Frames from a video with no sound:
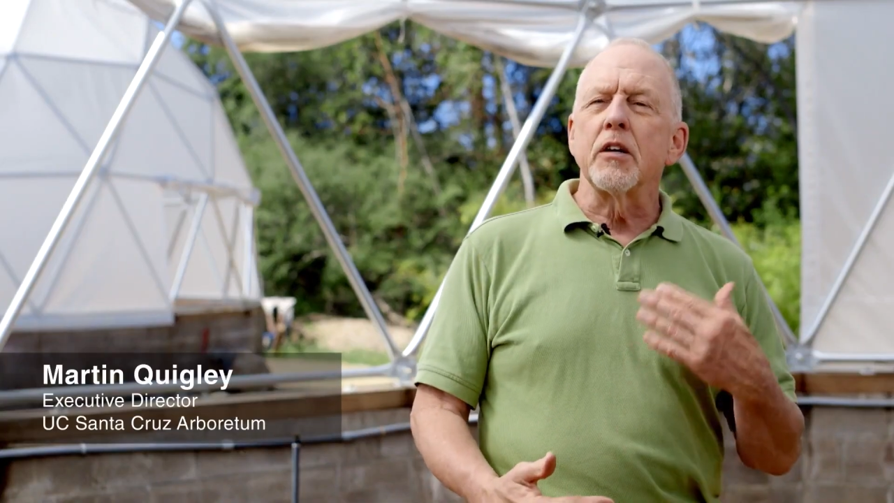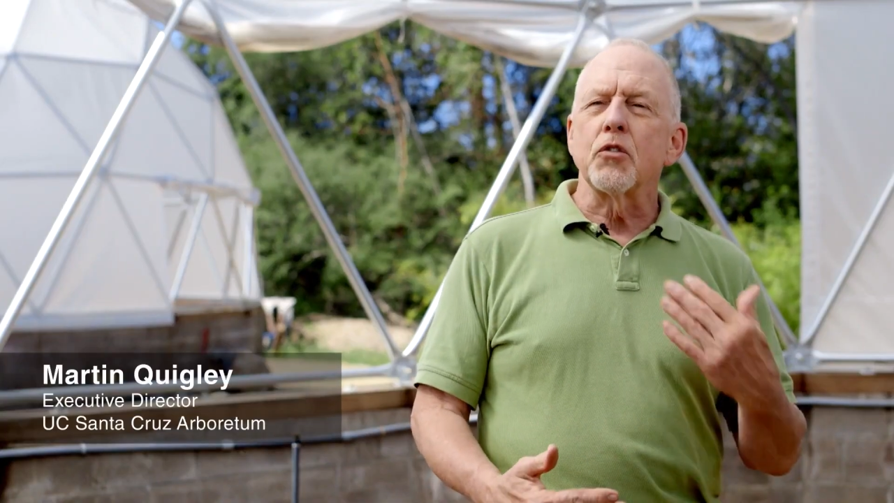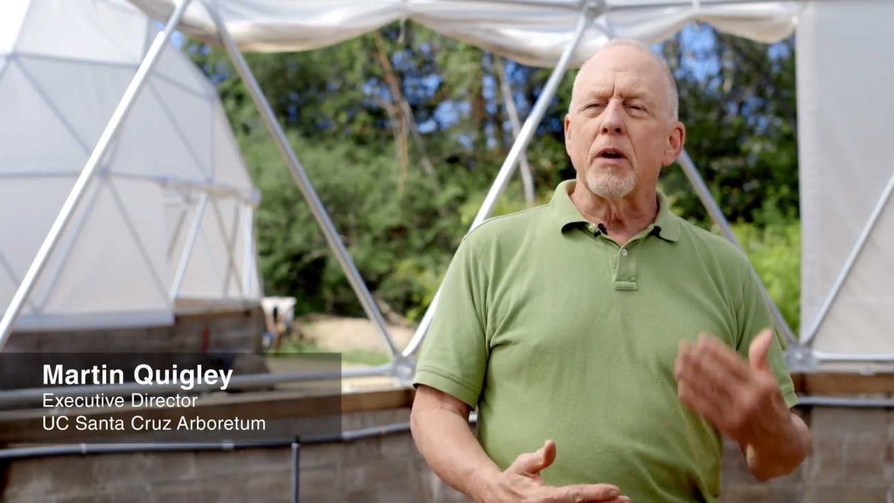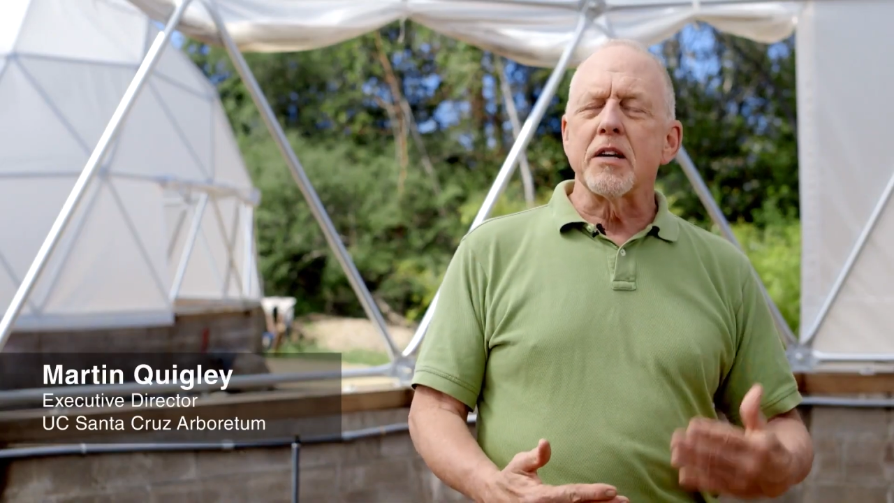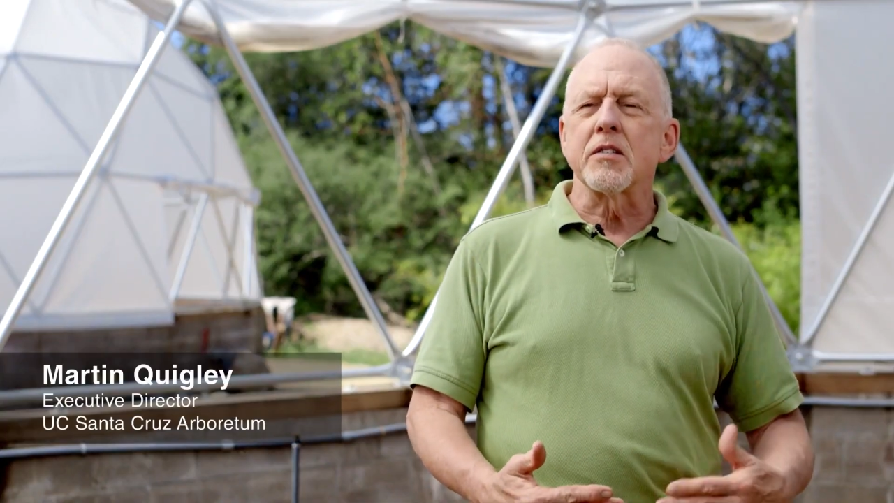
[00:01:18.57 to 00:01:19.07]

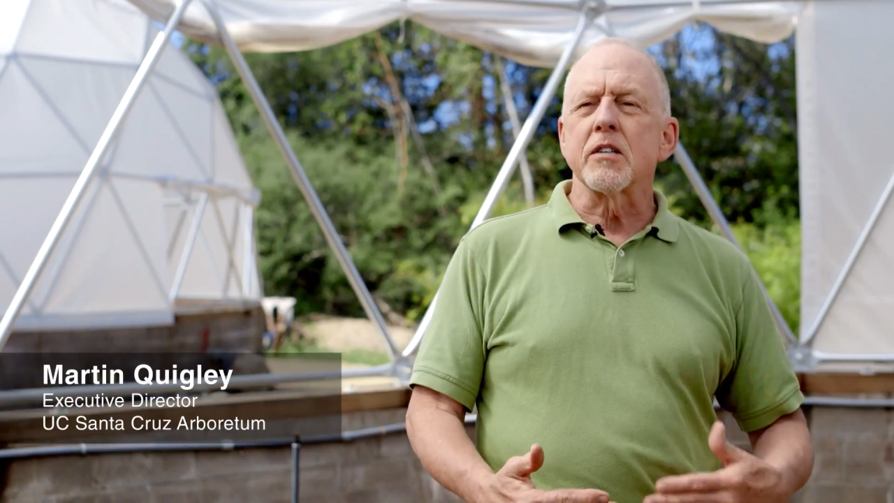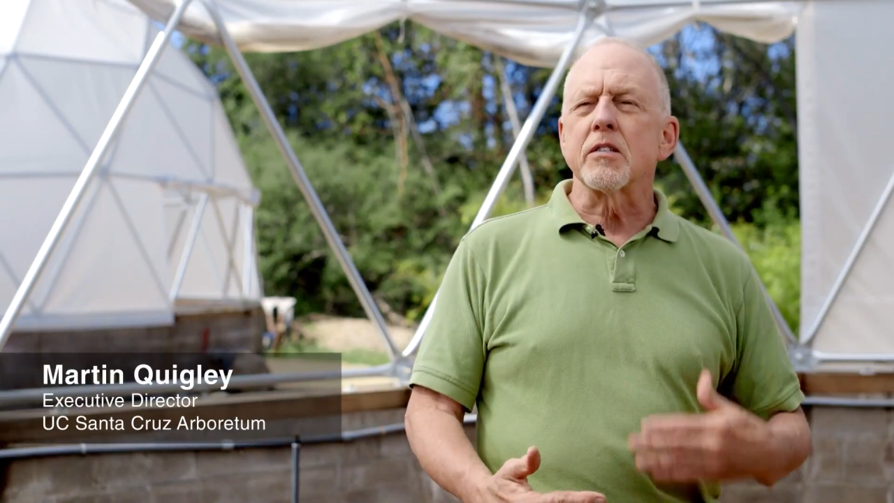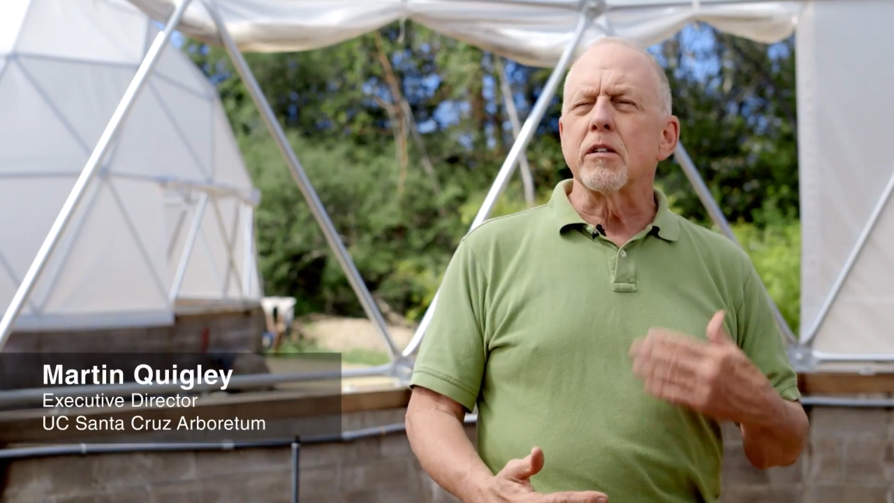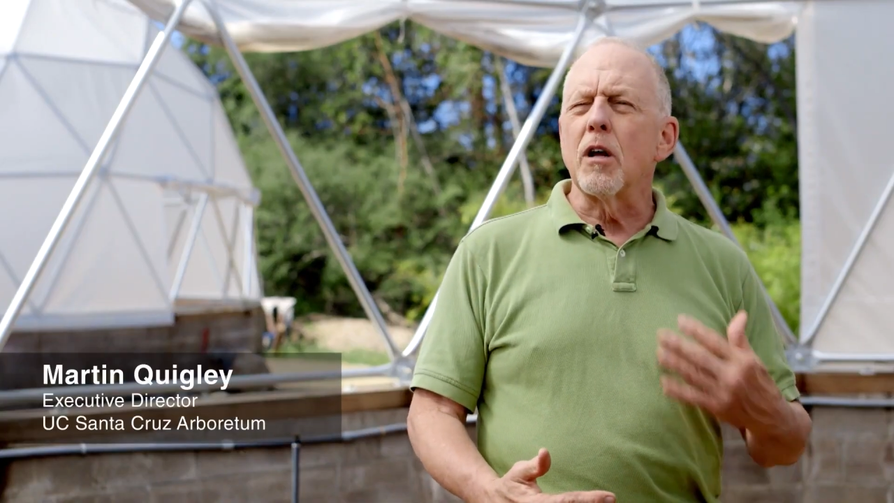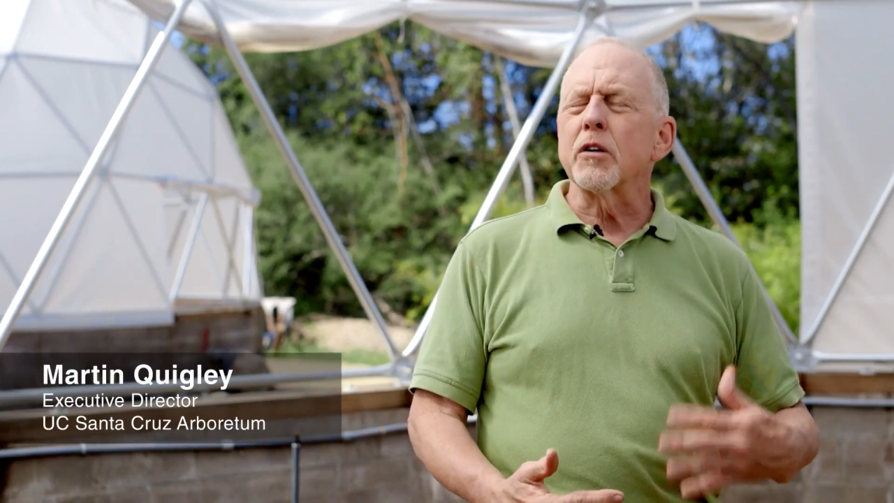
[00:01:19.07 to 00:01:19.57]

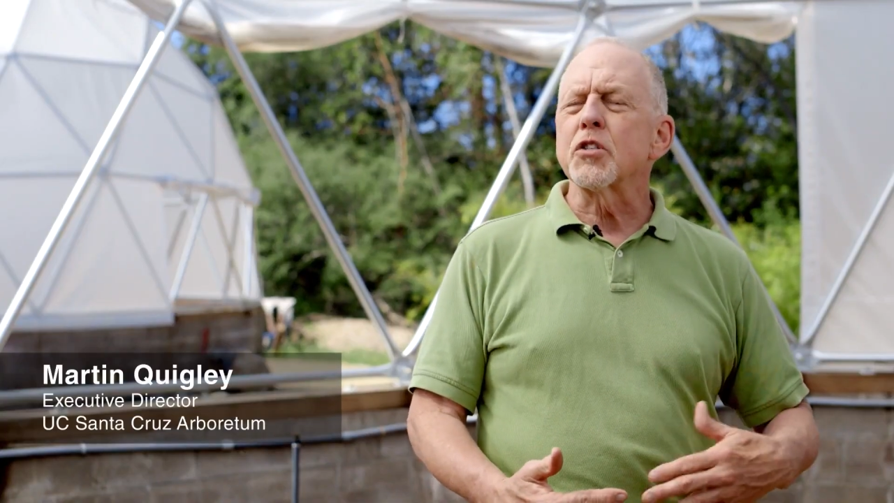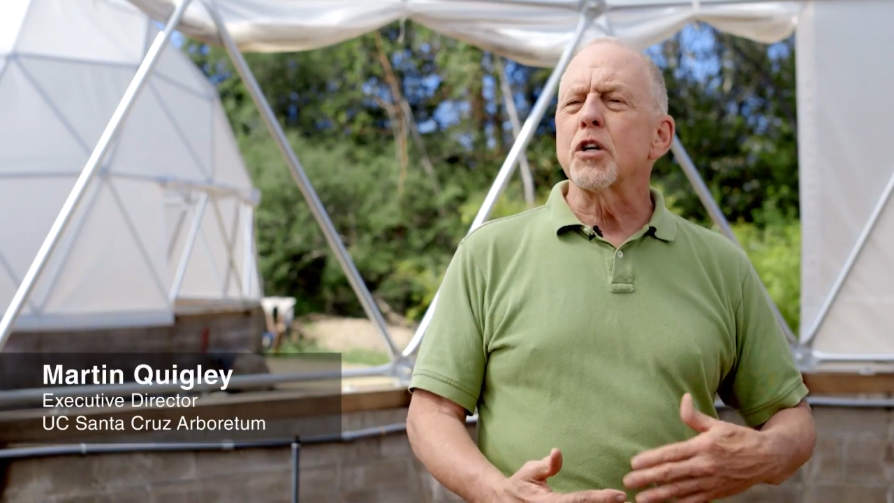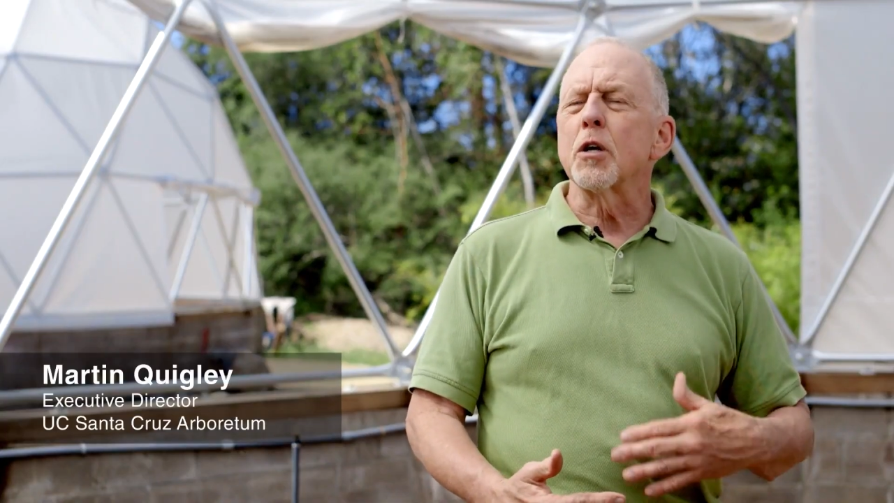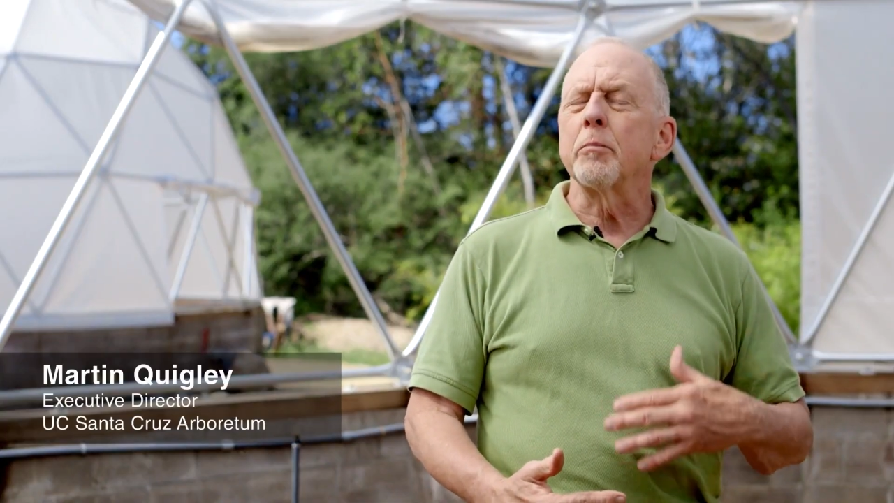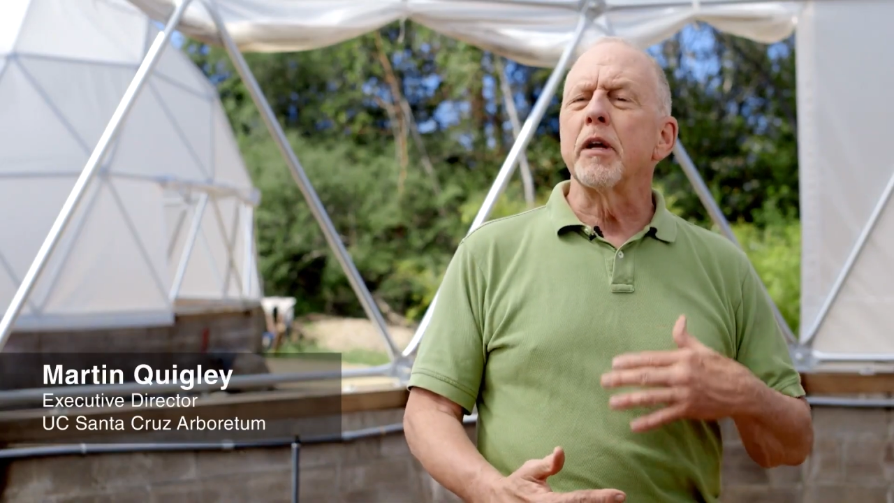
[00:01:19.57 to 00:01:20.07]
addresses
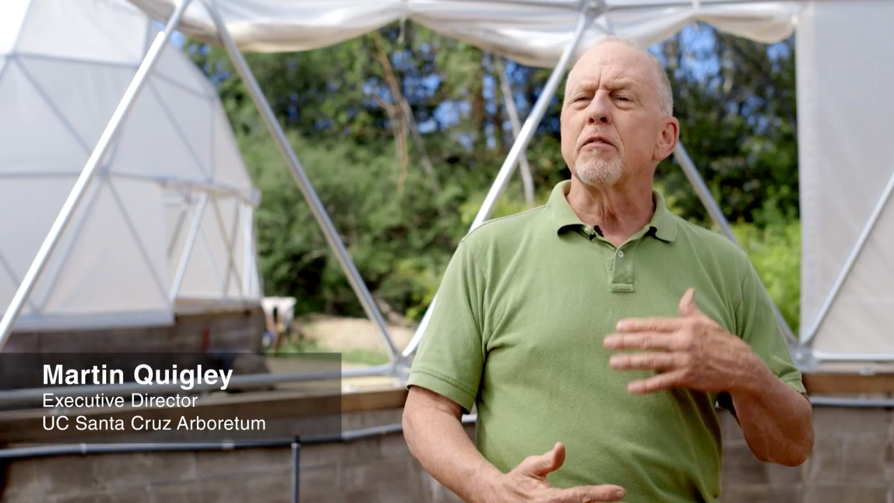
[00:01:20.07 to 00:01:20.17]
long-term